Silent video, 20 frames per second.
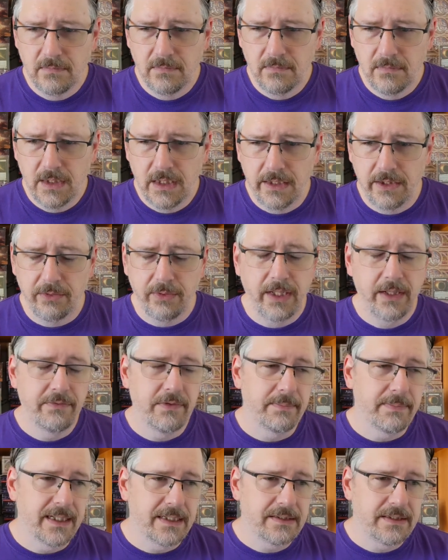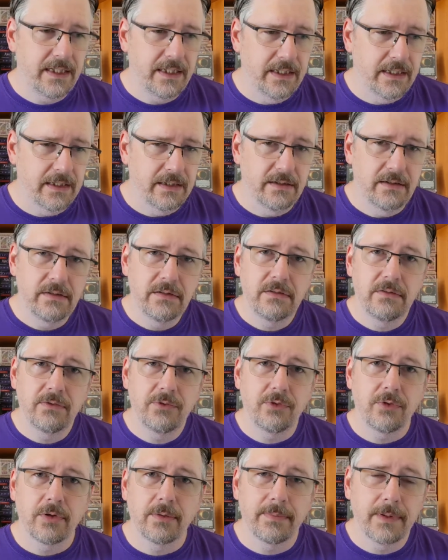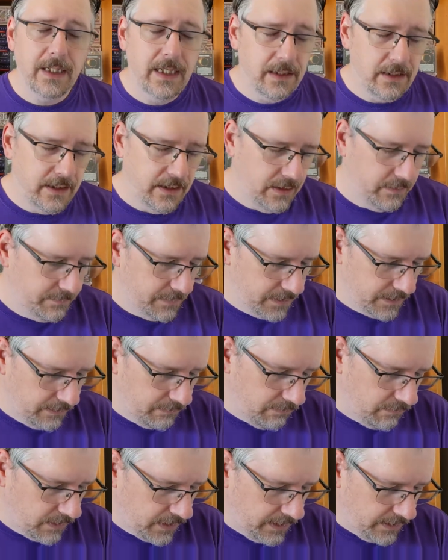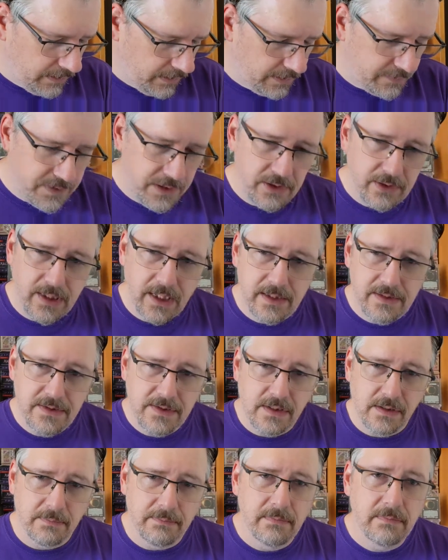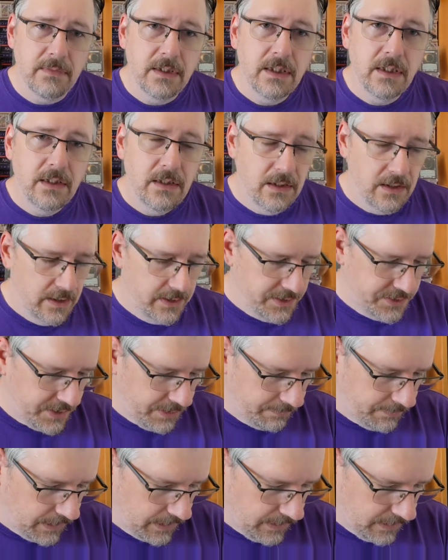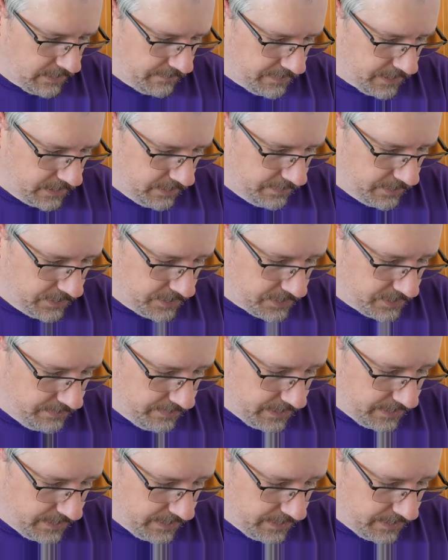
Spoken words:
don't have the best hand for blocking, but I've still got some block available to me.